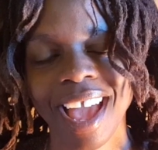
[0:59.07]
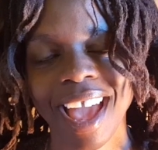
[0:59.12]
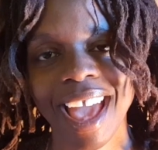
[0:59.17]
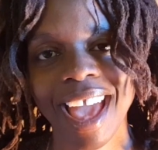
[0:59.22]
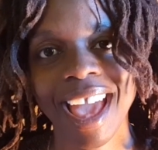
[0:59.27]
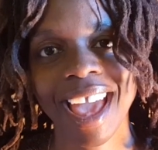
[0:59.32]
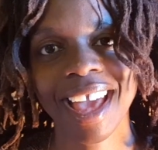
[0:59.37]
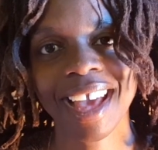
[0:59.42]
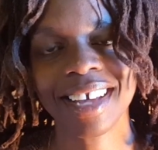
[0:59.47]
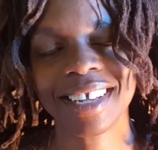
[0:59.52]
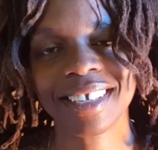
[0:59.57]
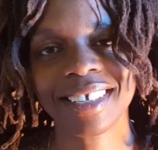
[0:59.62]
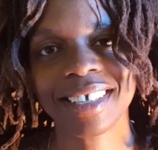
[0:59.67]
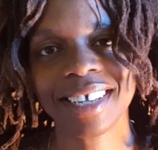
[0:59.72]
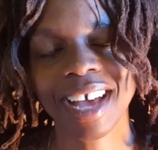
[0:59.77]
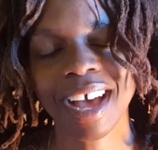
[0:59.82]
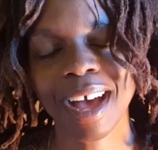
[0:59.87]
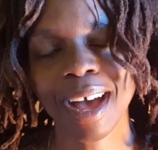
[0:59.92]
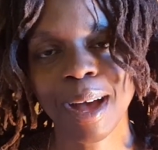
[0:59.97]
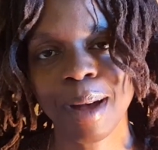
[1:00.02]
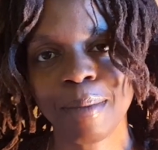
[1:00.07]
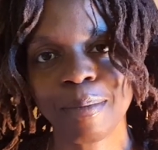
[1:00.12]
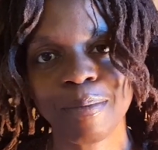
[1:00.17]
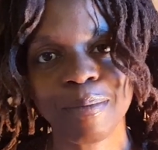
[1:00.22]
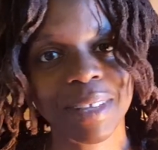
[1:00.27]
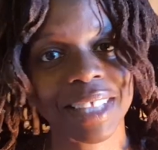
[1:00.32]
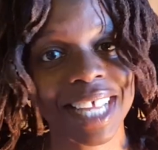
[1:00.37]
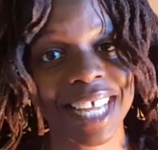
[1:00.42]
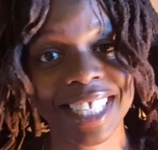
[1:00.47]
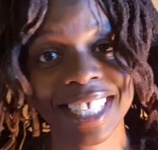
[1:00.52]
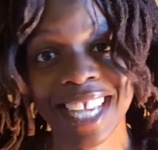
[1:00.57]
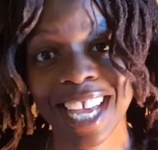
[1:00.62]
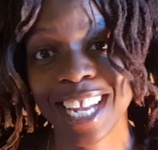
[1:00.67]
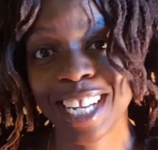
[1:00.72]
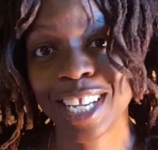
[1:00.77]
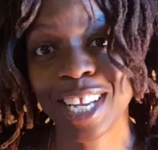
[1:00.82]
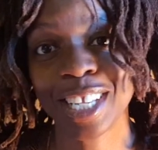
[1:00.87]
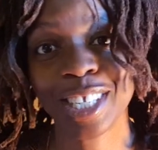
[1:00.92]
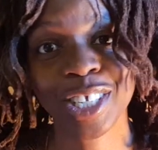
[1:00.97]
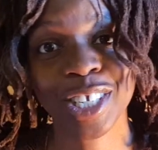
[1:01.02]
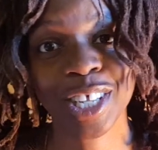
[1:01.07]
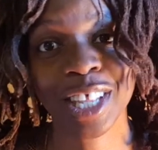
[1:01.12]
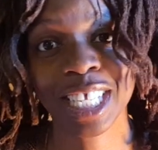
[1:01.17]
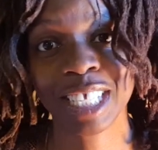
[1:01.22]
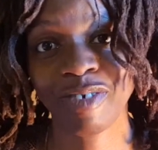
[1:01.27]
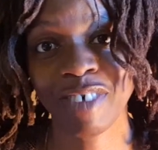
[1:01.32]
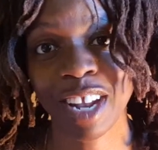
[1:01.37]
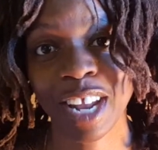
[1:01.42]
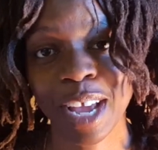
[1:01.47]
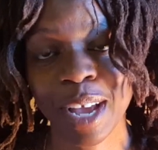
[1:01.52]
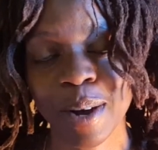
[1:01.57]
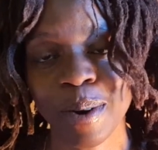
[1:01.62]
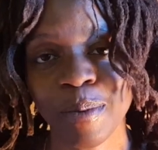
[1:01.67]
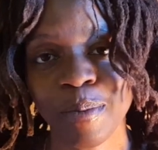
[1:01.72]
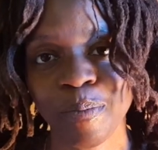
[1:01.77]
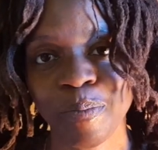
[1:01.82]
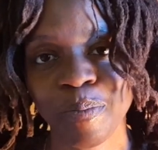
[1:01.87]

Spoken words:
And let's get into this video.